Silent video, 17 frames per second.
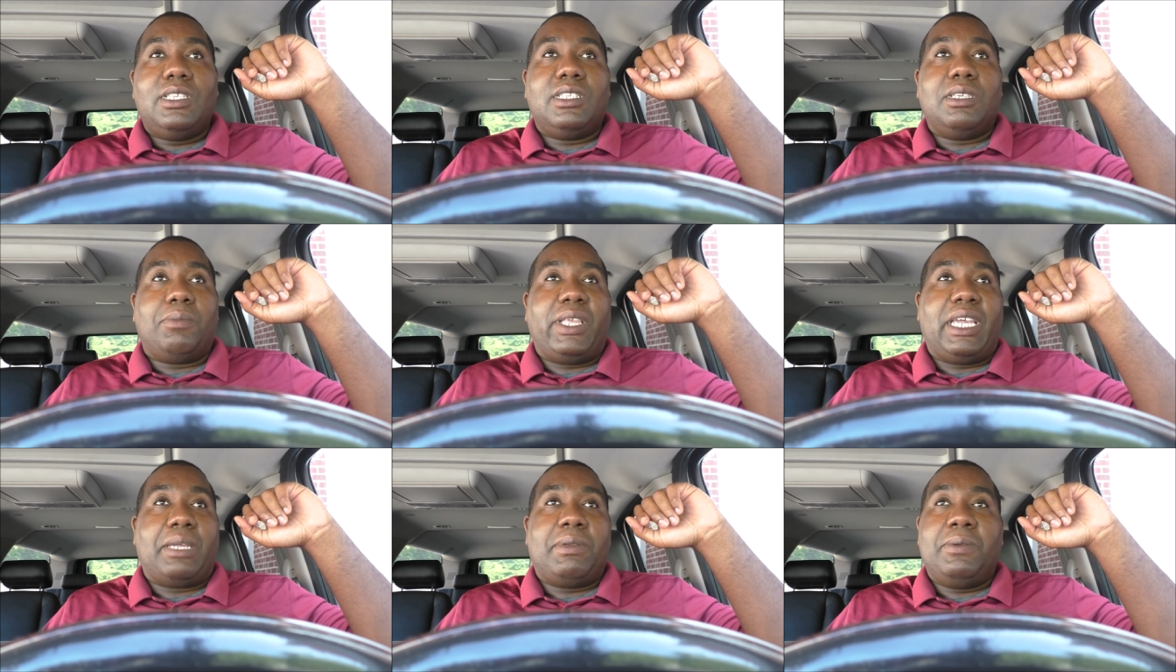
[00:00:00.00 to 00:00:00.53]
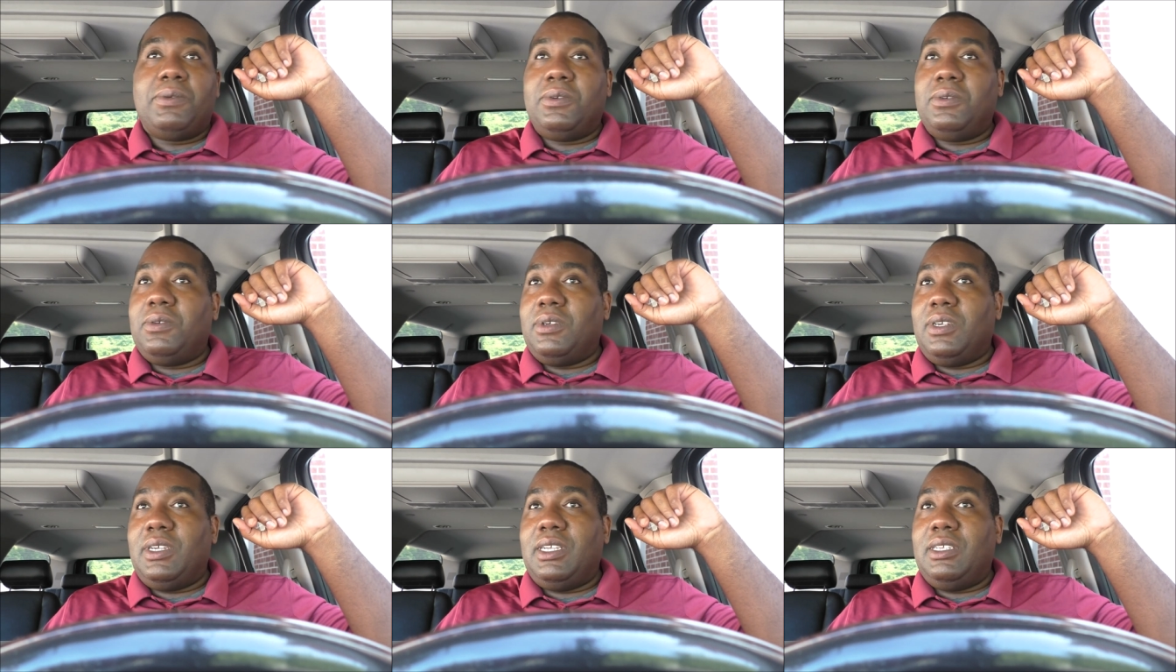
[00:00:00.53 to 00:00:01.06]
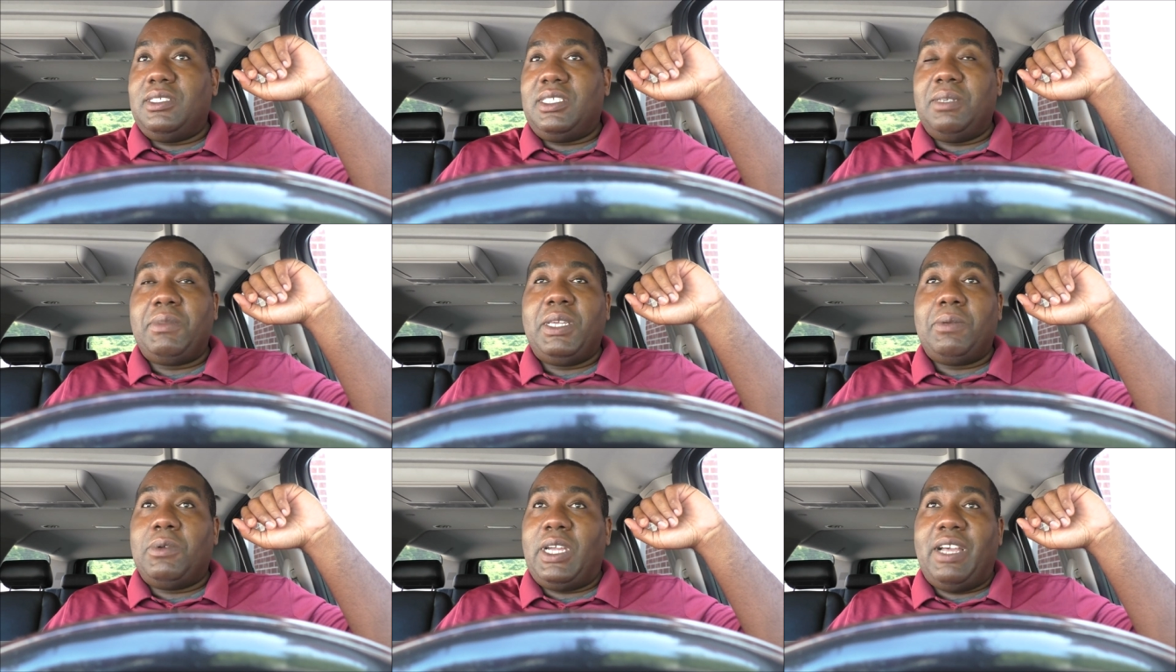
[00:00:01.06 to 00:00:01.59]
The black people were, uh,
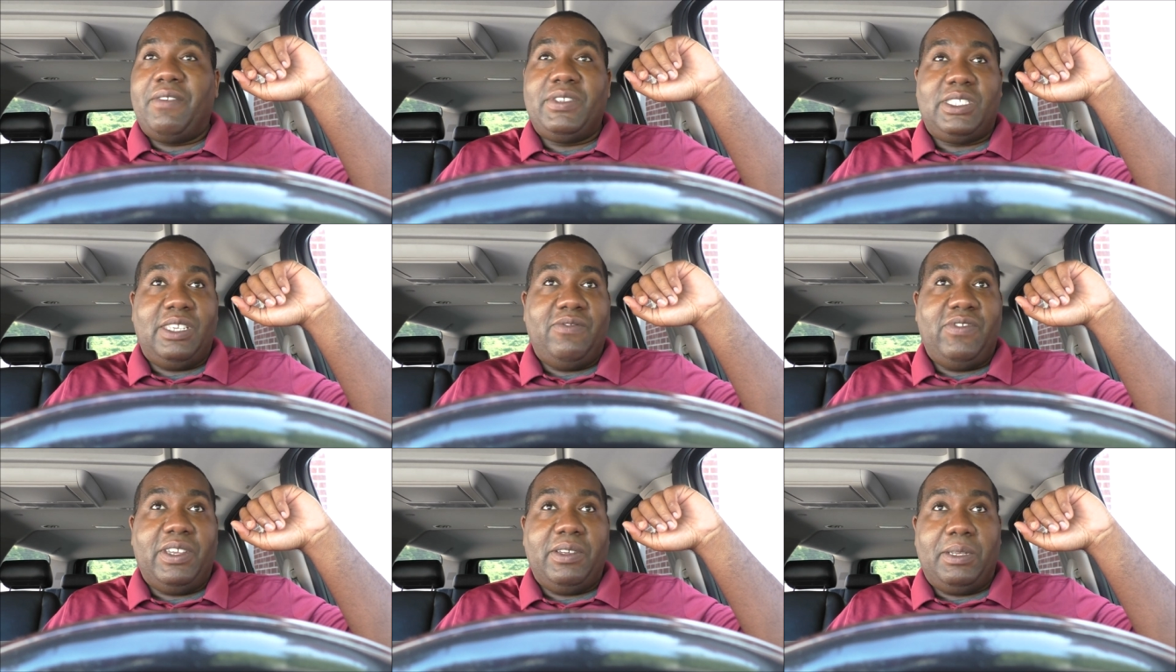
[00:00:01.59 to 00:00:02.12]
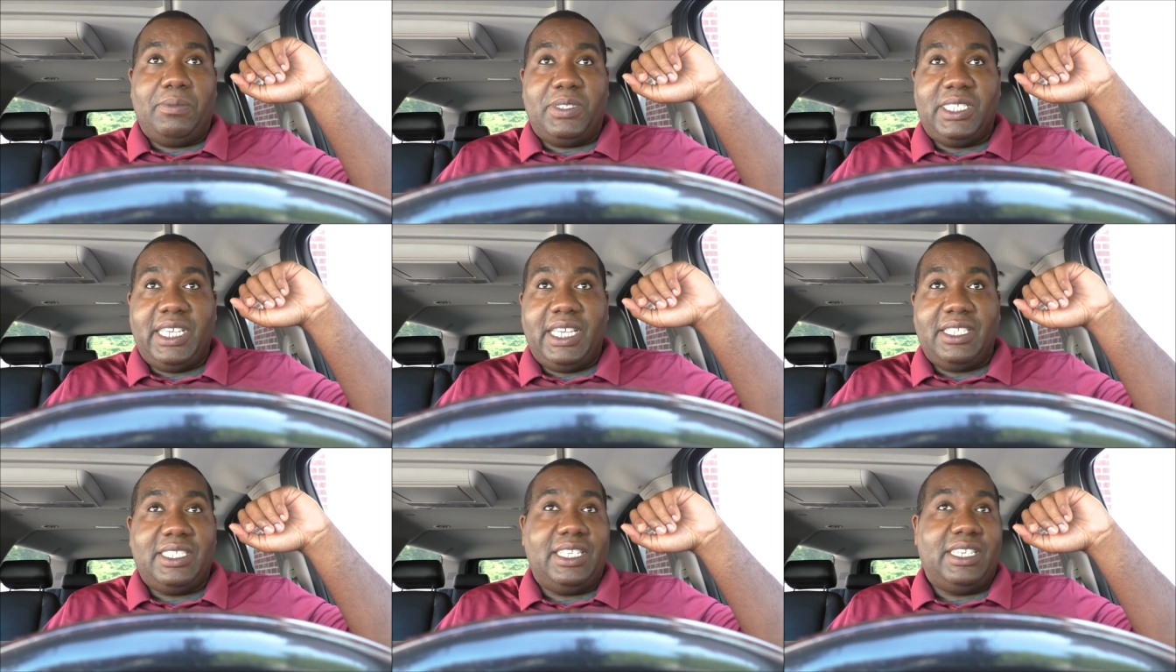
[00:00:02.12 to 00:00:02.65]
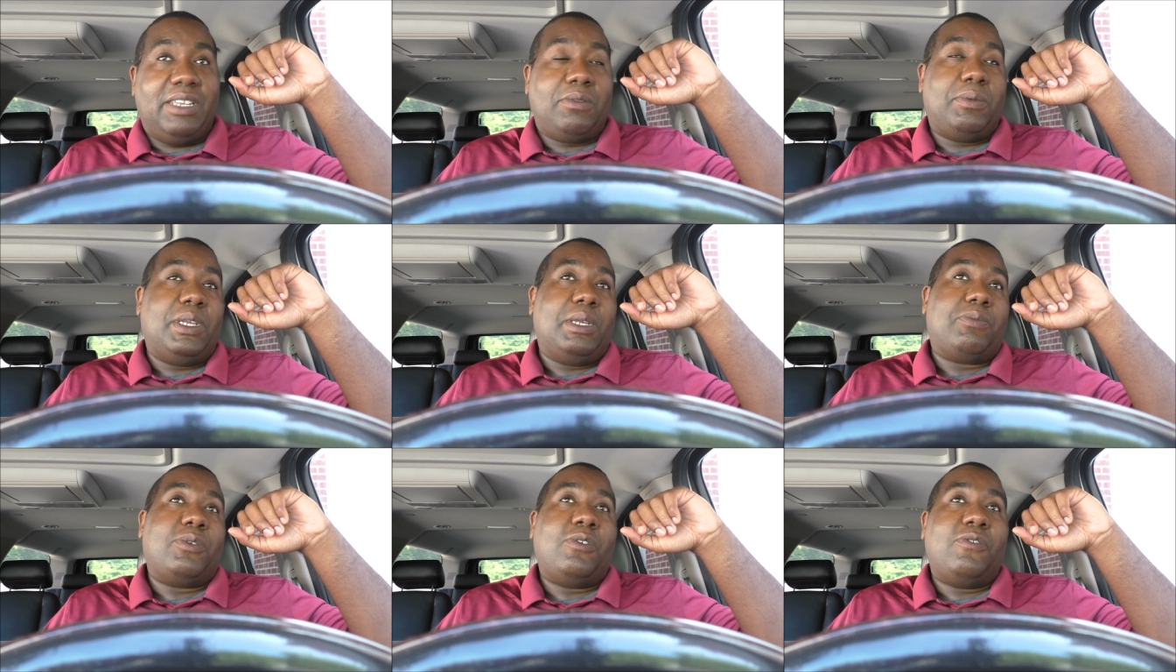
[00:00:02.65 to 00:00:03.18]
some of them were obviously very upset, saying they were
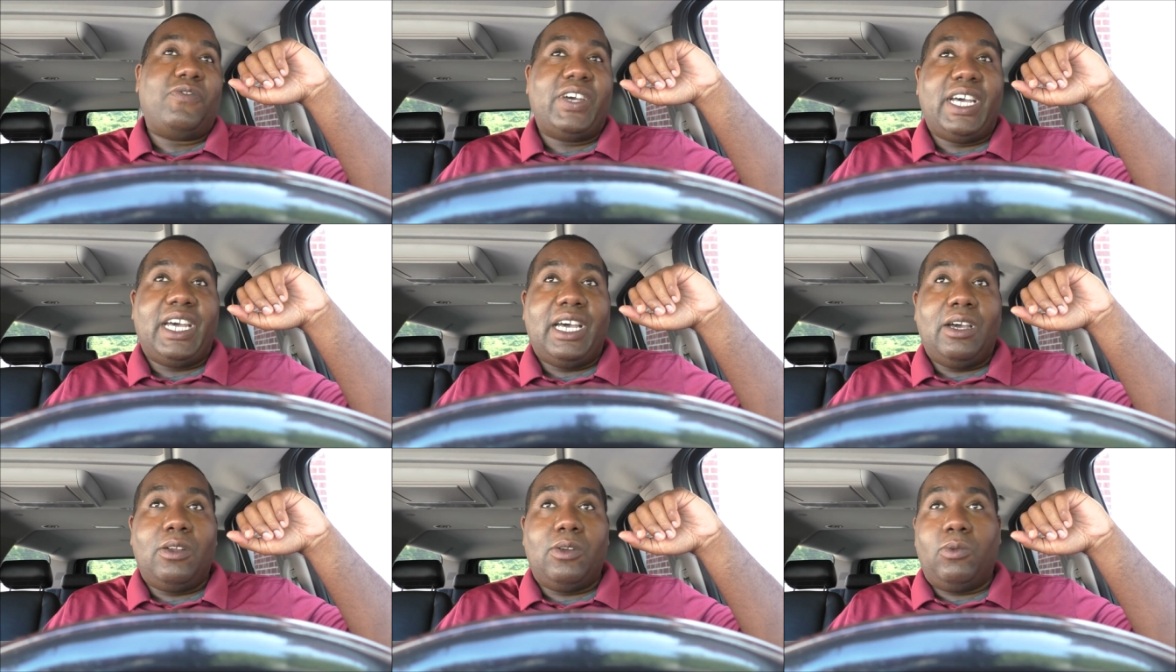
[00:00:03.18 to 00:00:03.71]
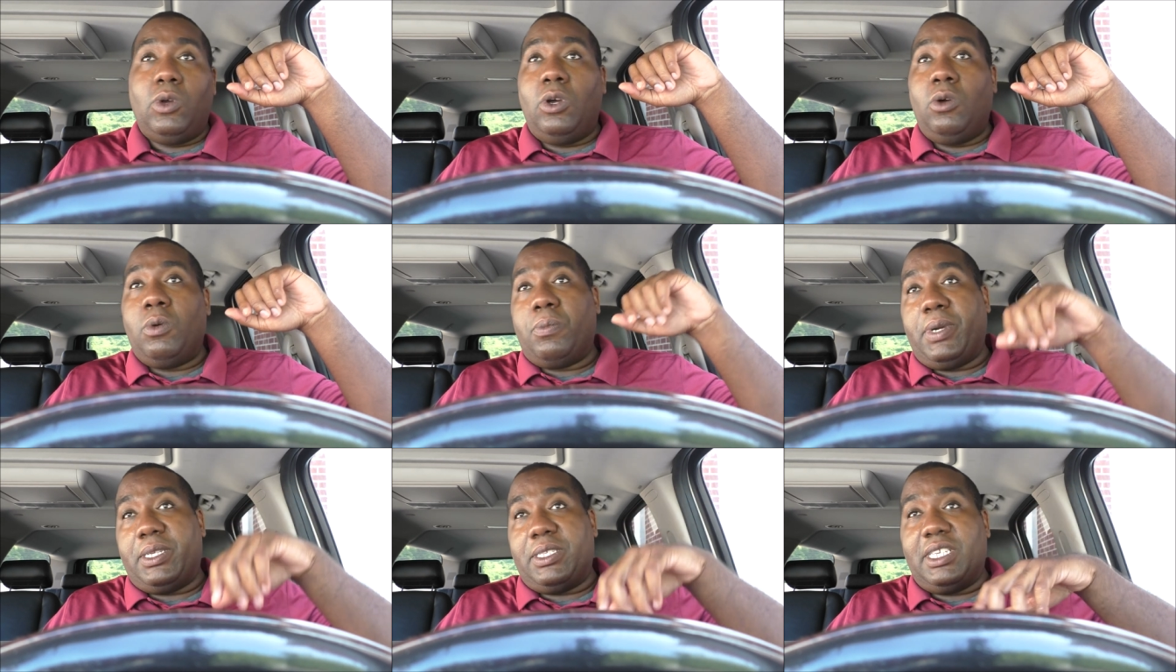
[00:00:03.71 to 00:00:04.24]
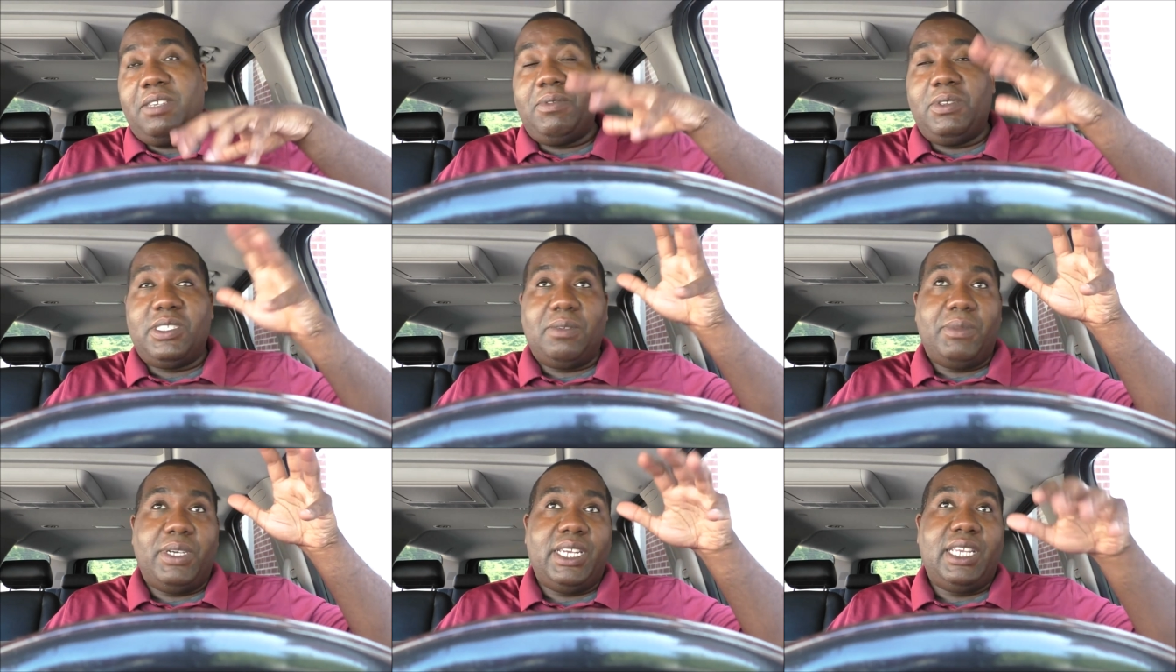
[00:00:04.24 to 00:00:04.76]
being profiled, and well, we're about to give you
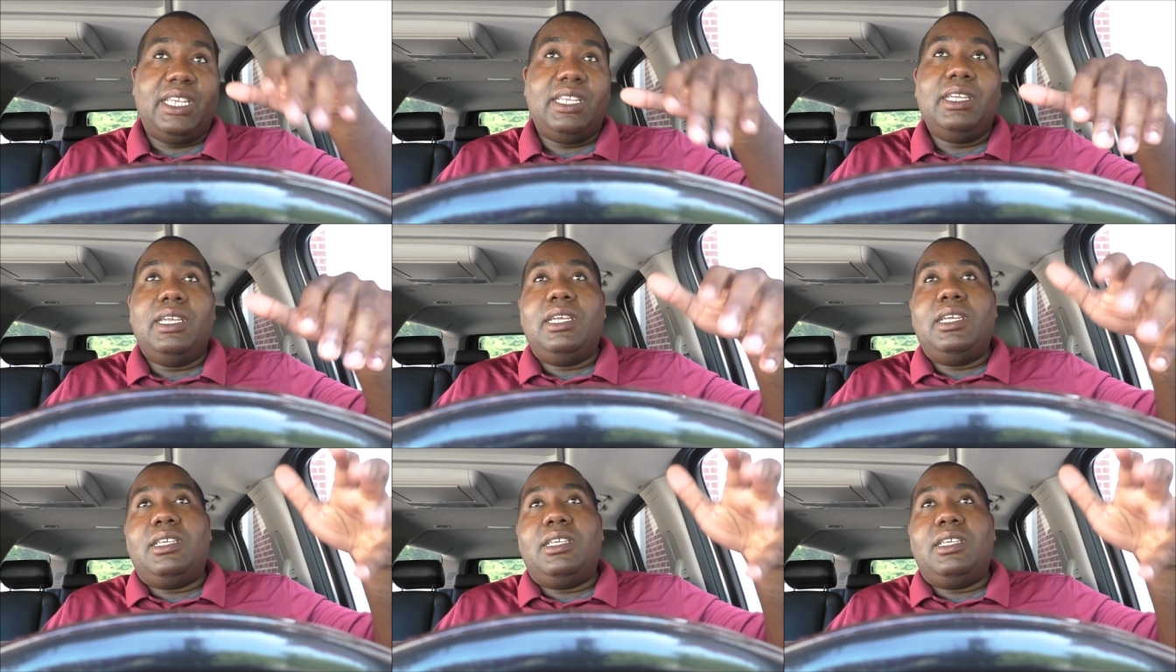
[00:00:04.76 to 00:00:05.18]
some money.